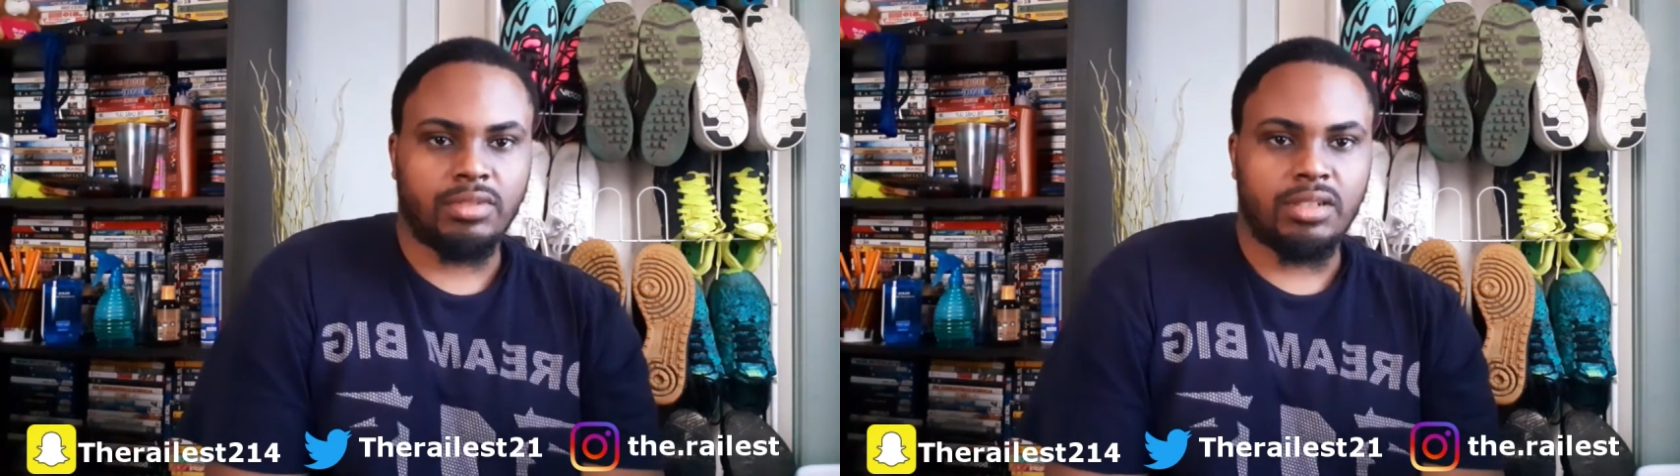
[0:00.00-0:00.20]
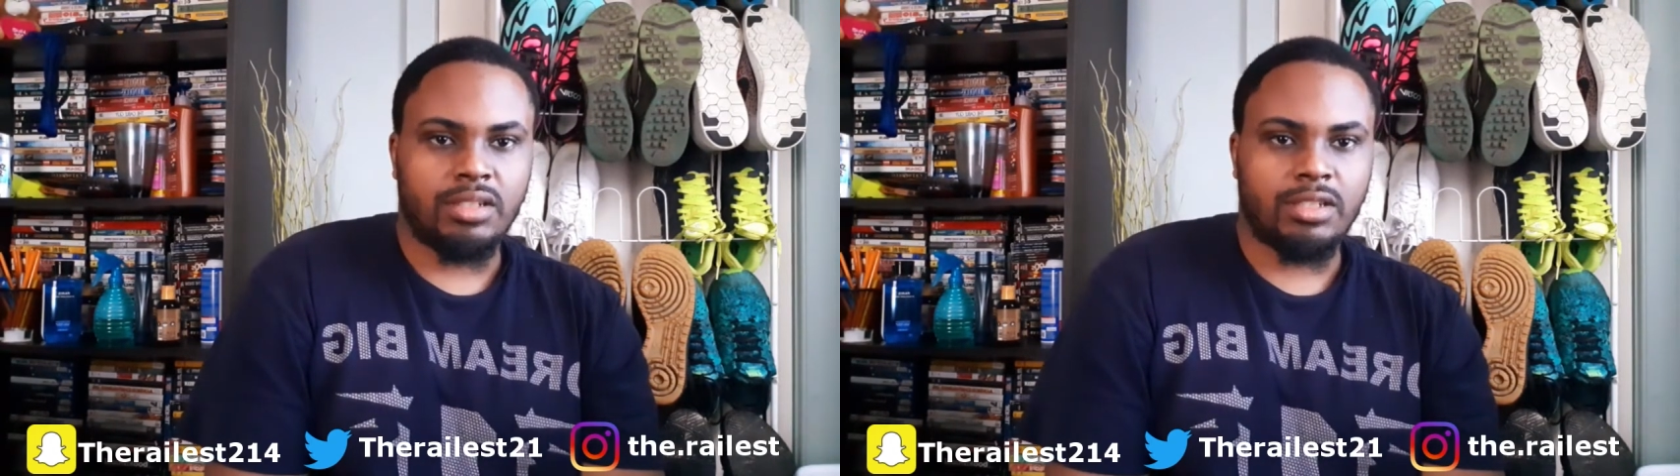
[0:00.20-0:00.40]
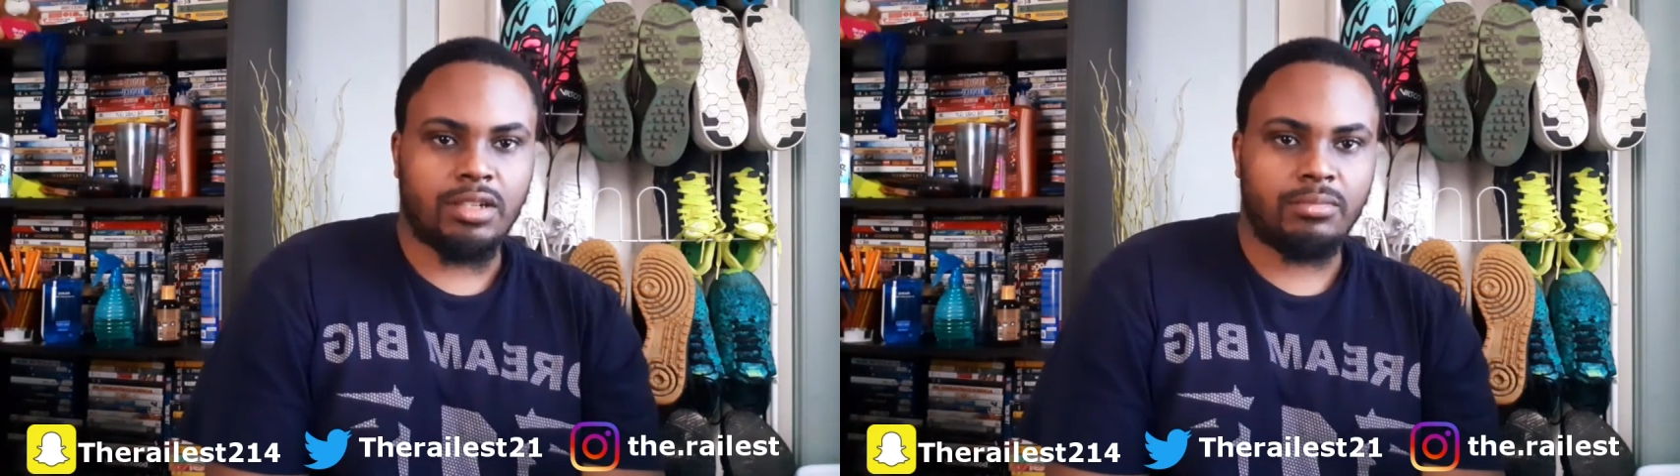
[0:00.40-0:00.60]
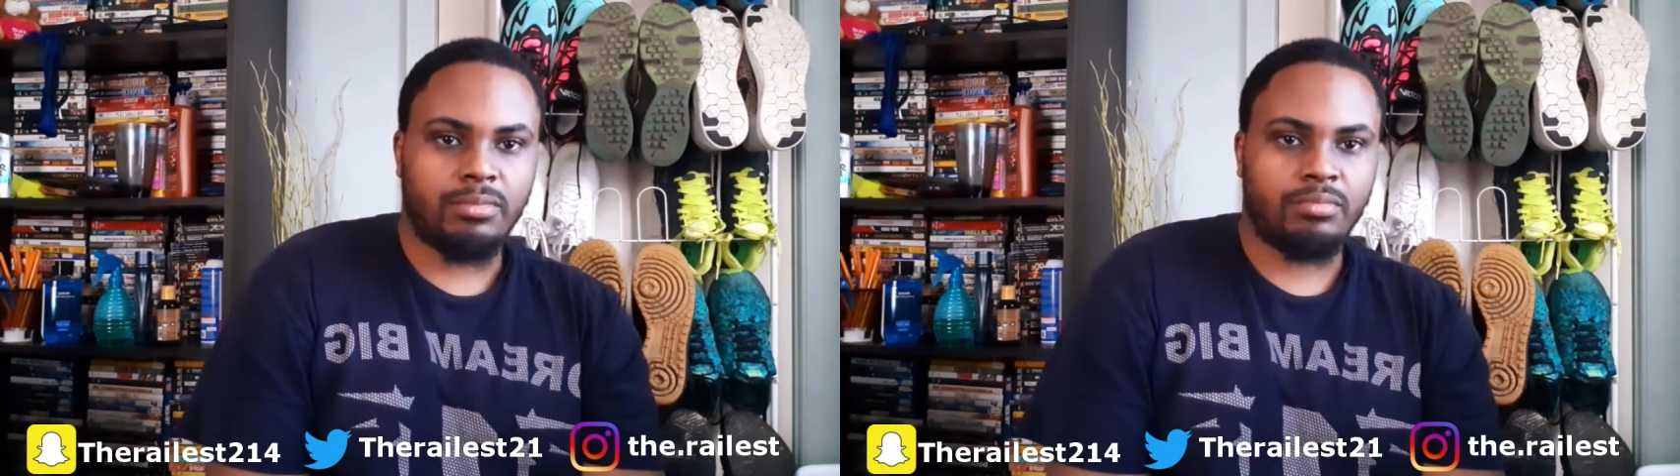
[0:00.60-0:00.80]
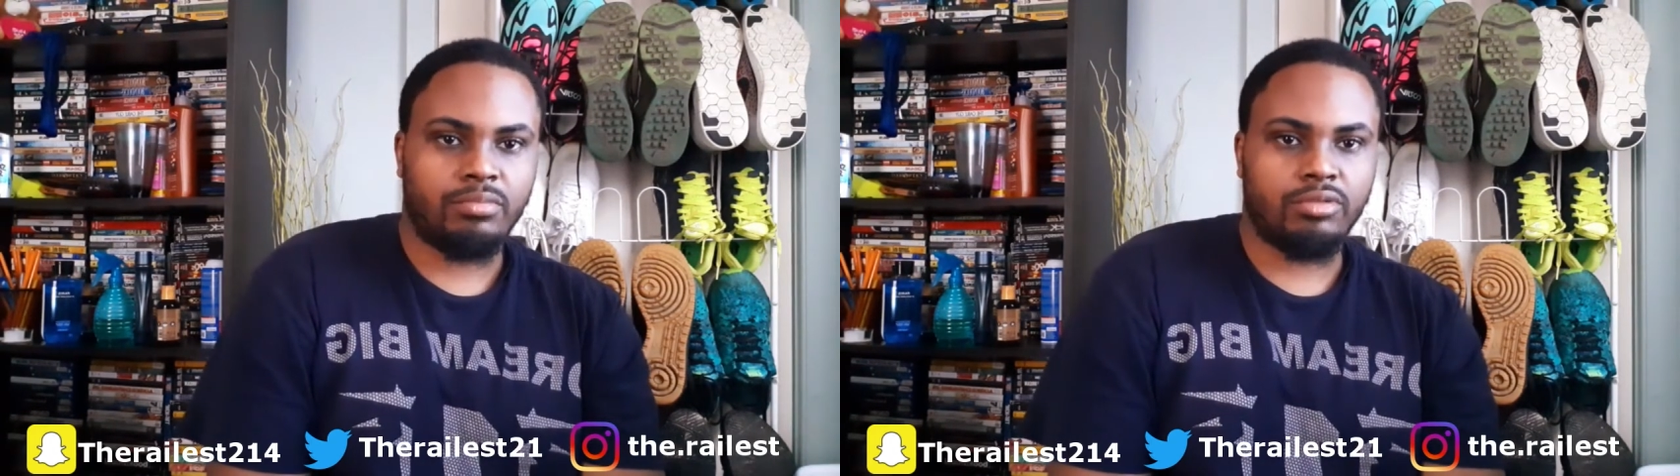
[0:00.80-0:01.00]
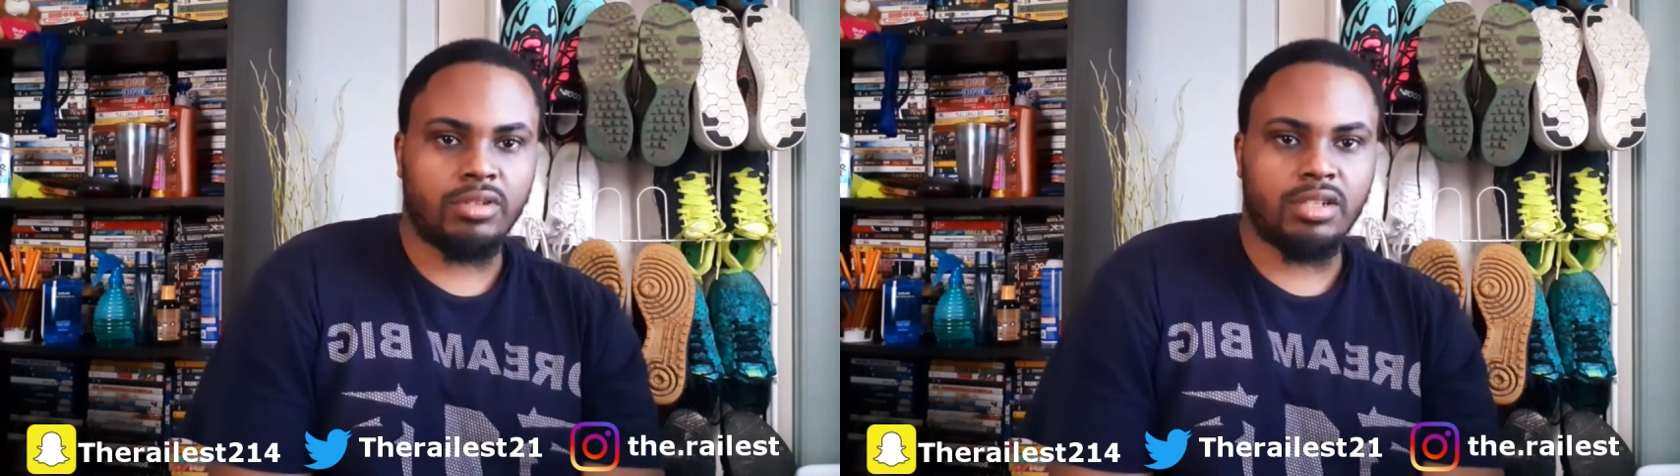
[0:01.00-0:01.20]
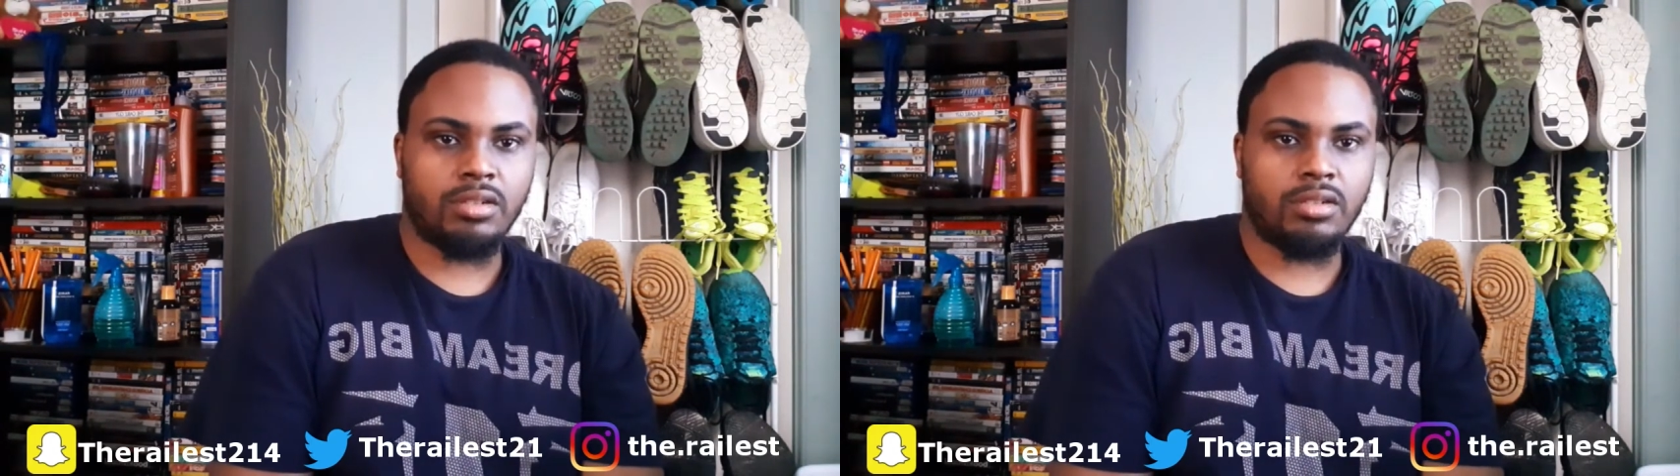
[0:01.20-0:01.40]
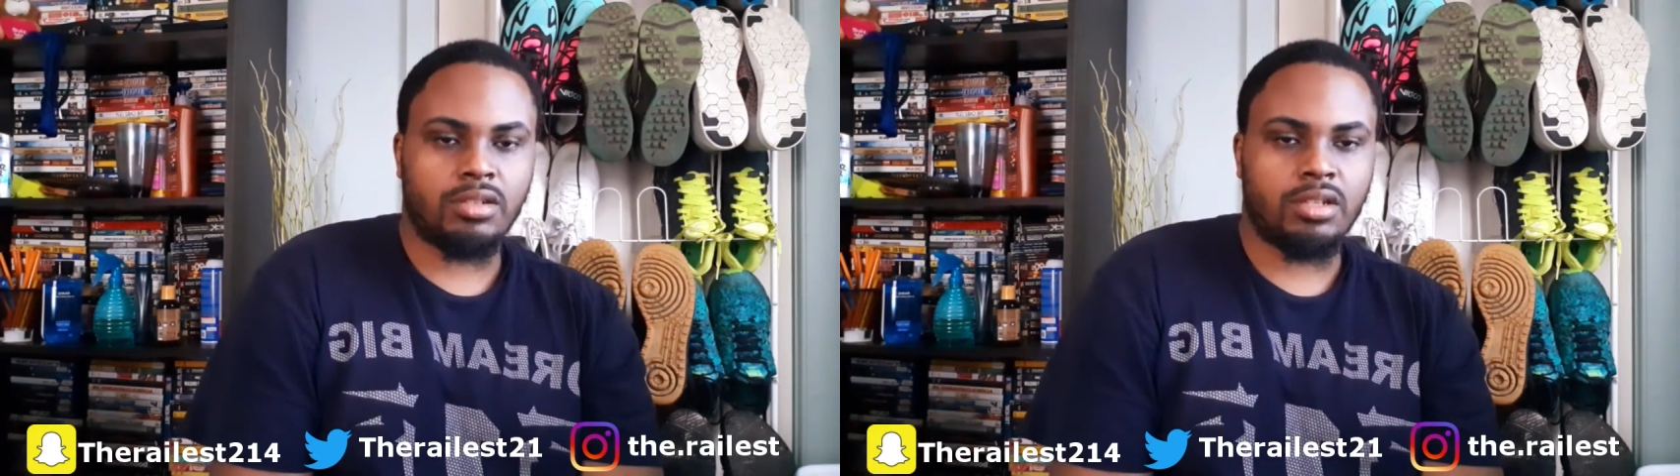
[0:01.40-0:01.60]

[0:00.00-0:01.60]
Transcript: Some prisoners,